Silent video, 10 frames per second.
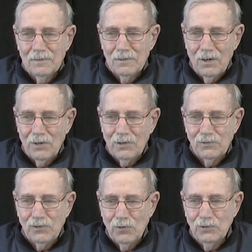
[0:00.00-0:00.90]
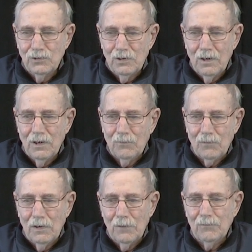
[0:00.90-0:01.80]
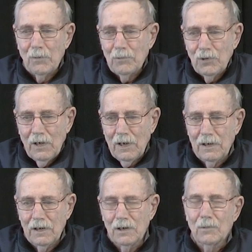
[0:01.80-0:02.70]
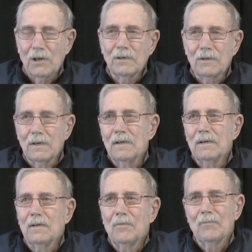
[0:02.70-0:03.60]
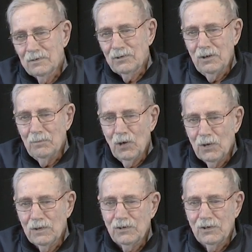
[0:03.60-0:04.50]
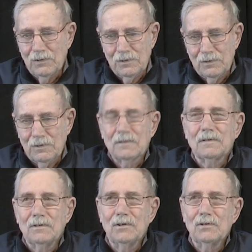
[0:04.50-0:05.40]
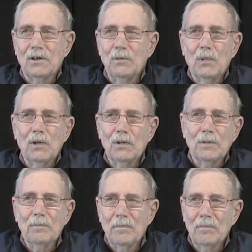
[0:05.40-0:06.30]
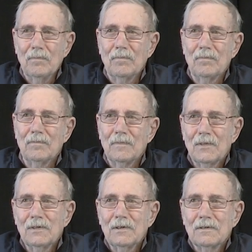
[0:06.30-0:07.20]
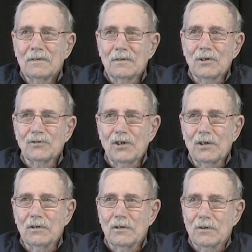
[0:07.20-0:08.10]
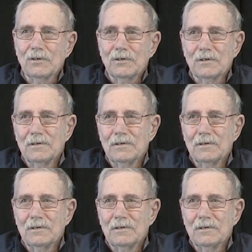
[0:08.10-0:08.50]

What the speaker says: Hauling stones, you didn't have to lift them too high to get them onto it. A team of horses usually pulled them, or a single horse.